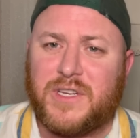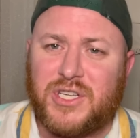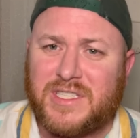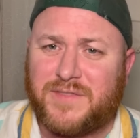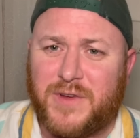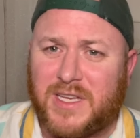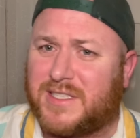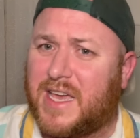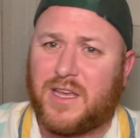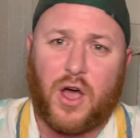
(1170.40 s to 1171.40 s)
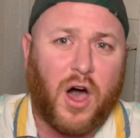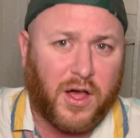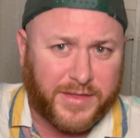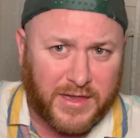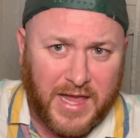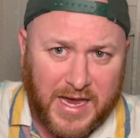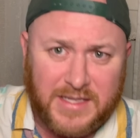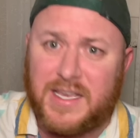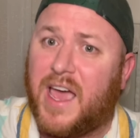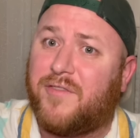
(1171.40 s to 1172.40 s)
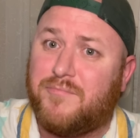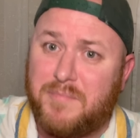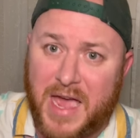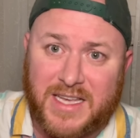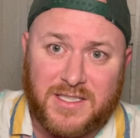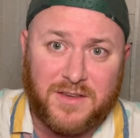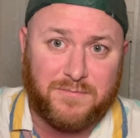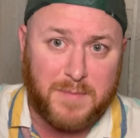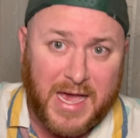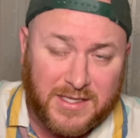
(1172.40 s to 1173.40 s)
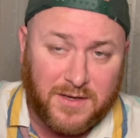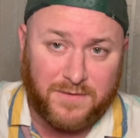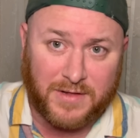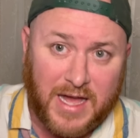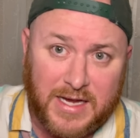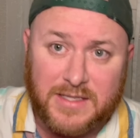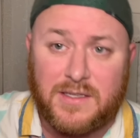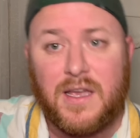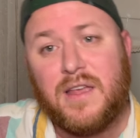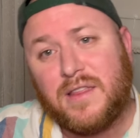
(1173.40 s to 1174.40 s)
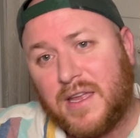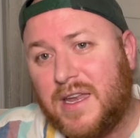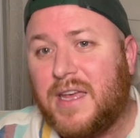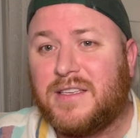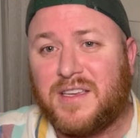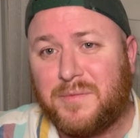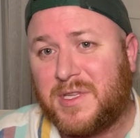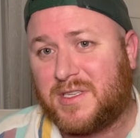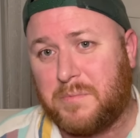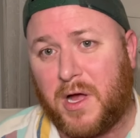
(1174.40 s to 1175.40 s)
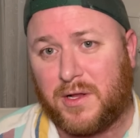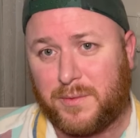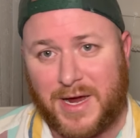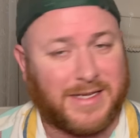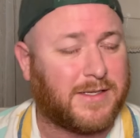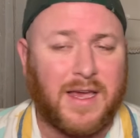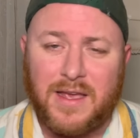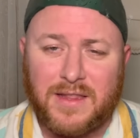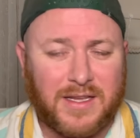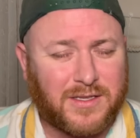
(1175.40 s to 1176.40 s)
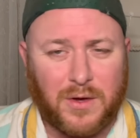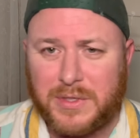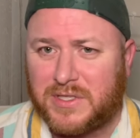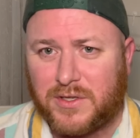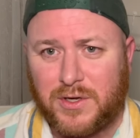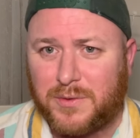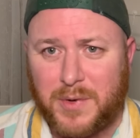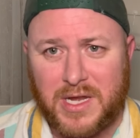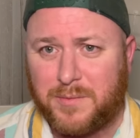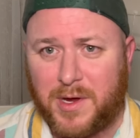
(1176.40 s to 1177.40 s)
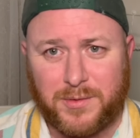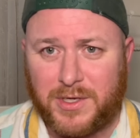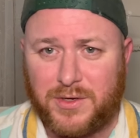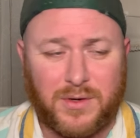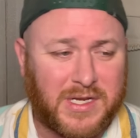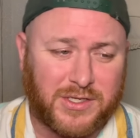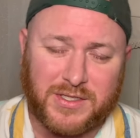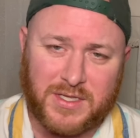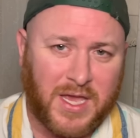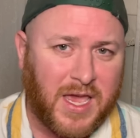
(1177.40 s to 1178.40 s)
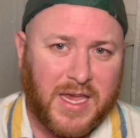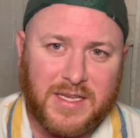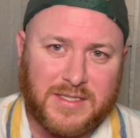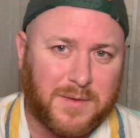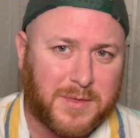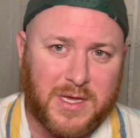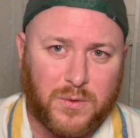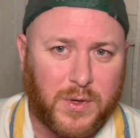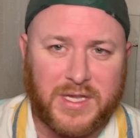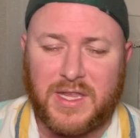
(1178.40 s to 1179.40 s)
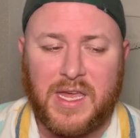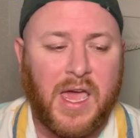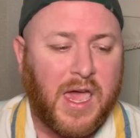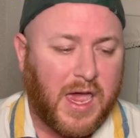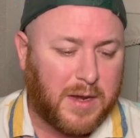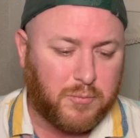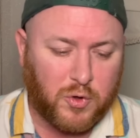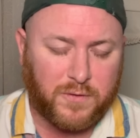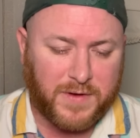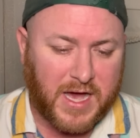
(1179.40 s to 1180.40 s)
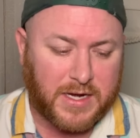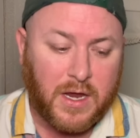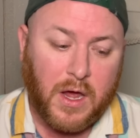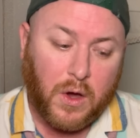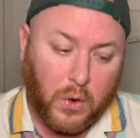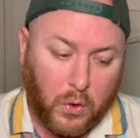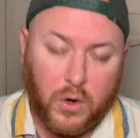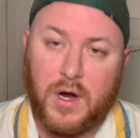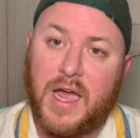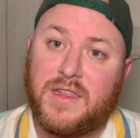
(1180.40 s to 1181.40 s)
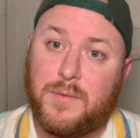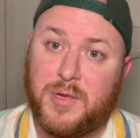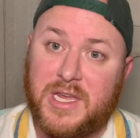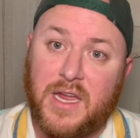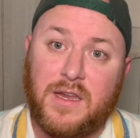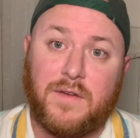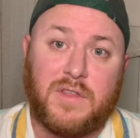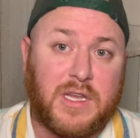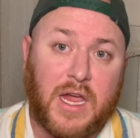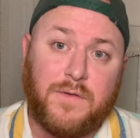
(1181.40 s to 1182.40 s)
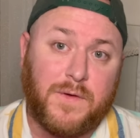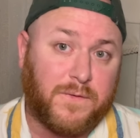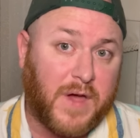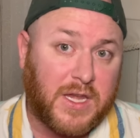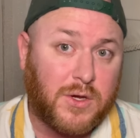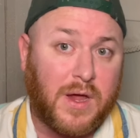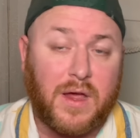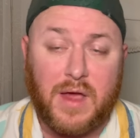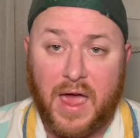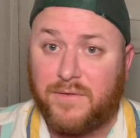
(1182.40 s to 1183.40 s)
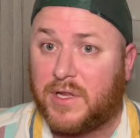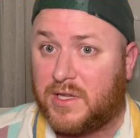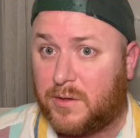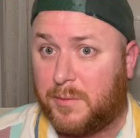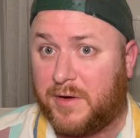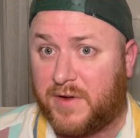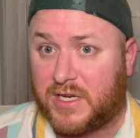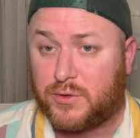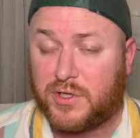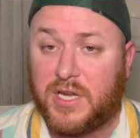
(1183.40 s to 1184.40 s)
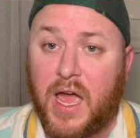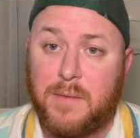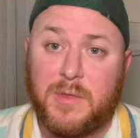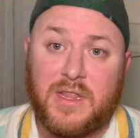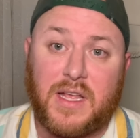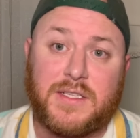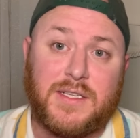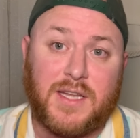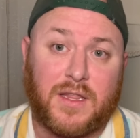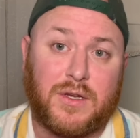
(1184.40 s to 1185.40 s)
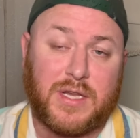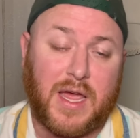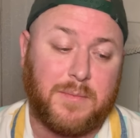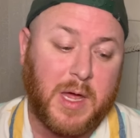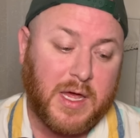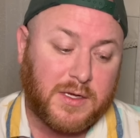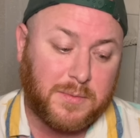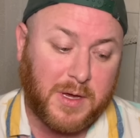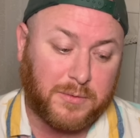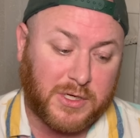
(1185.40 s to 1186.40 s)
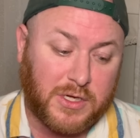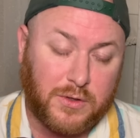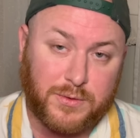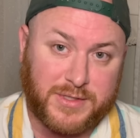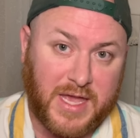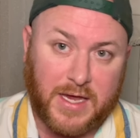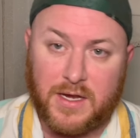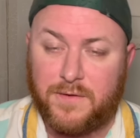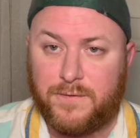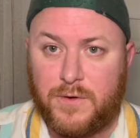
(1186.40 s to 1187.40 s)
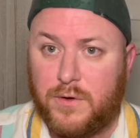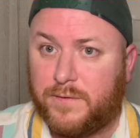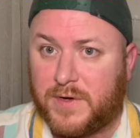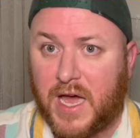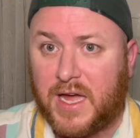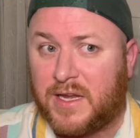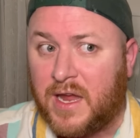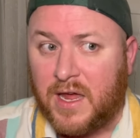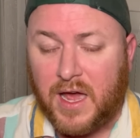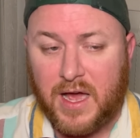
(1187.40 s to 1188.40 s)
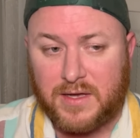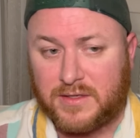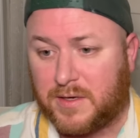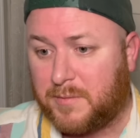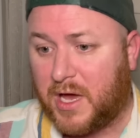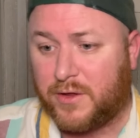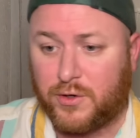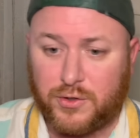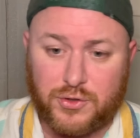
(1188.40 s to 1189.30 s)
just feels like all the lines have massive, massive lines, then hit some of the smaller rides. That's always a good way to be able to do it. Just hit something quickly and move on. Or at the beginning of the day, if you find you have a little bit of extra time, then that's another time to be able to use that. If you've got some other